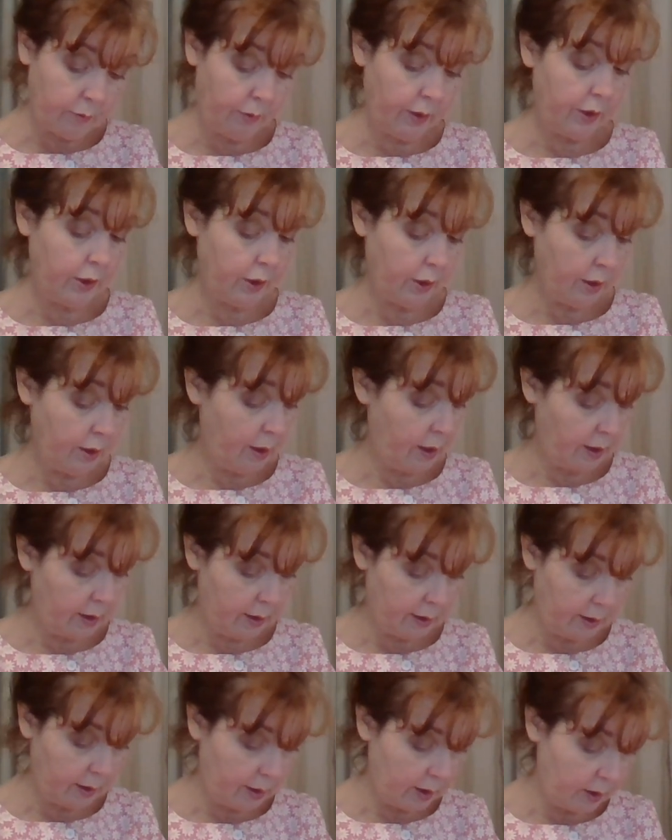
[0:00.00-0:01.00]
a wretched
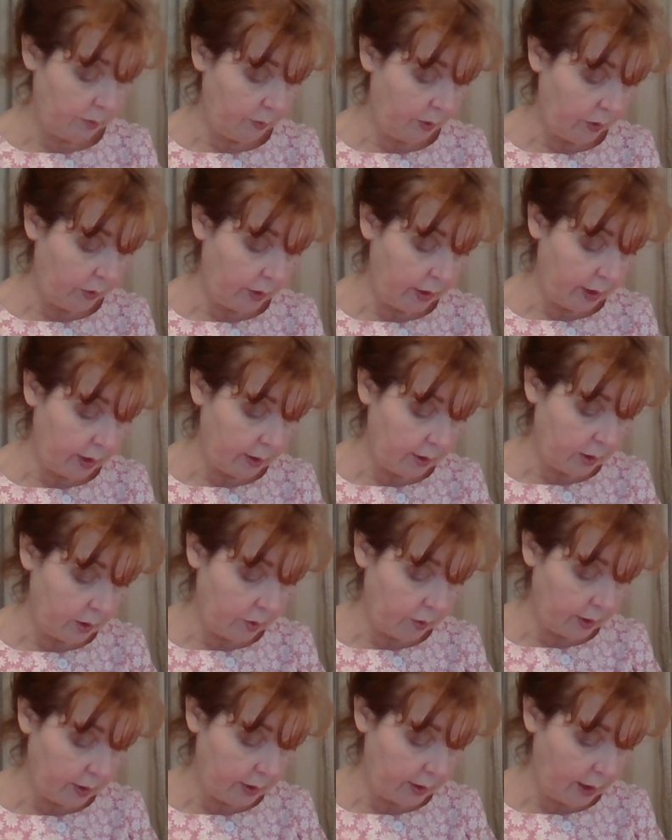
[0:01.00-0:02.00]
night, says Marianne,
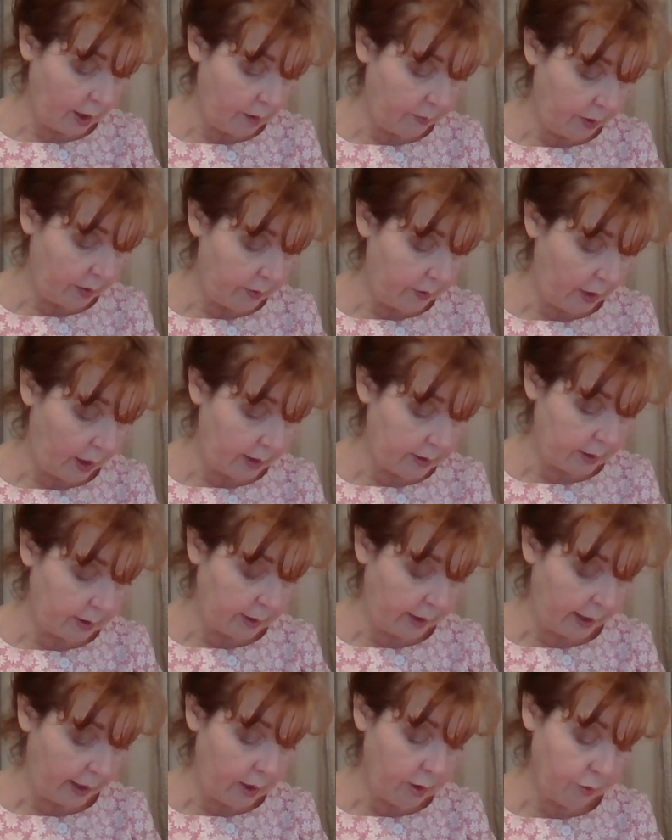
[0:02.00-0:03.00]
stressed out by that
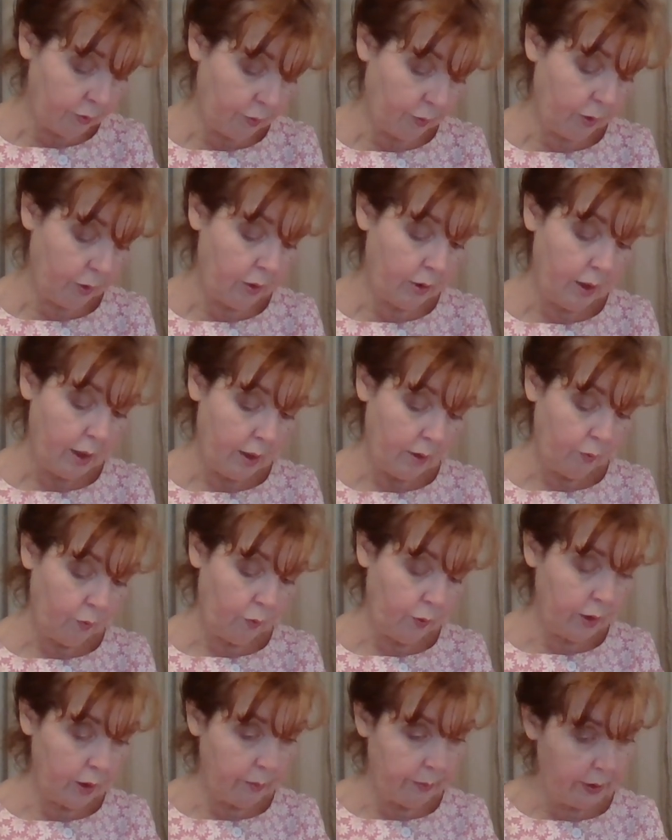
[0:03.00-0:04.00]
scoundrel
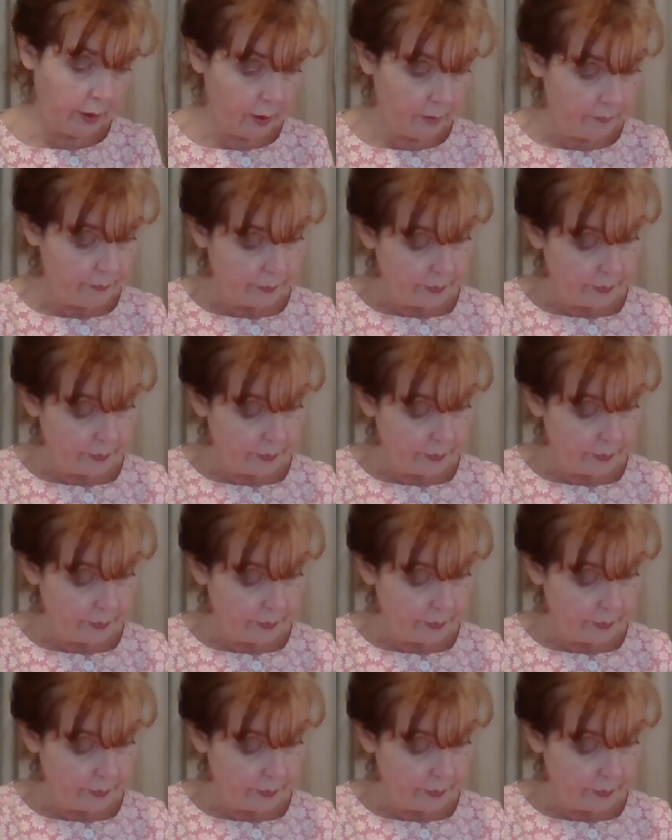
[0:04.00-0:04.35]
Willoughby,